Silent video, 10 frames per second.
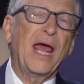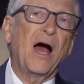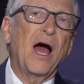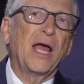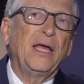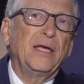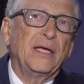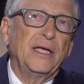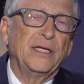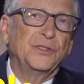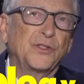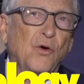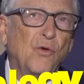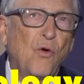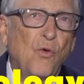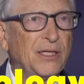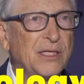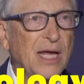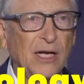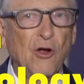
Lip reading: AI is a